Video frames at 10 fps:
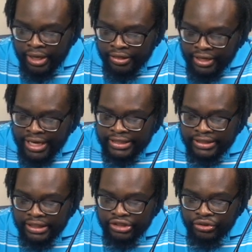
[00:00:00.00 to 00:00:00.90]
The next
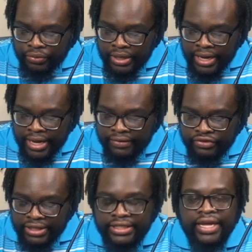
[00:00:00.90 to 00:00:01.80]
things you want to have, so
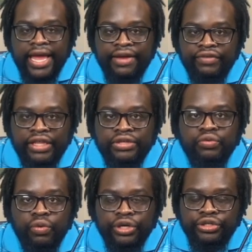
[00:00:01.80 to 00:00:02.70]
I said have at least
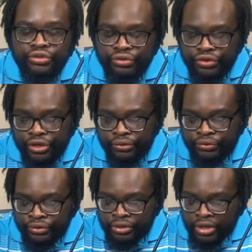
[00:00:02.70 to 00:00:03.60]
one or two of
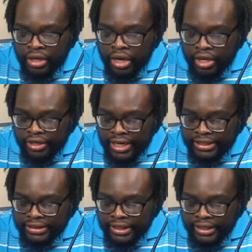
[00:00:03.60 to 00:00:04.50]
those. The
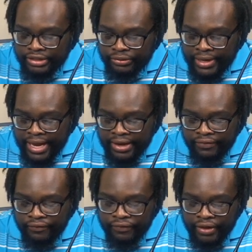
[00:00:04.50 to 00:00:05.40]
next thing is you want to
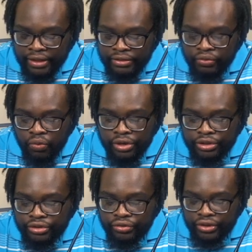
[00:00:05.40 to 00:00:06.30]
have at least one or
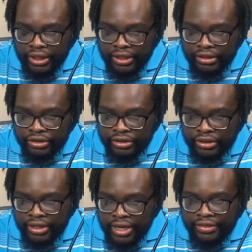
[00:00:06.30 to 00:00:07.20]
two things
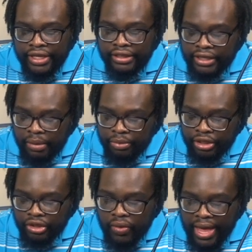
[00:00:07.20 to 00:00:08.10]
that the company
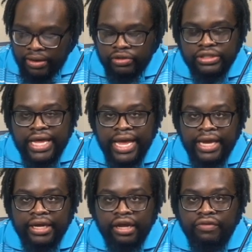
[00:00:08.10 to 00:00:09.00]
do
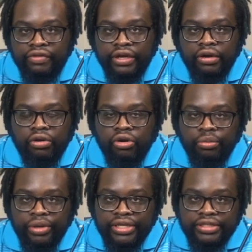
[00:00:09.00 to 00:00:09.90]
outside of their core
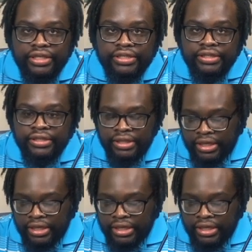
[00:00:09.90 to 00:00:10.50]
business.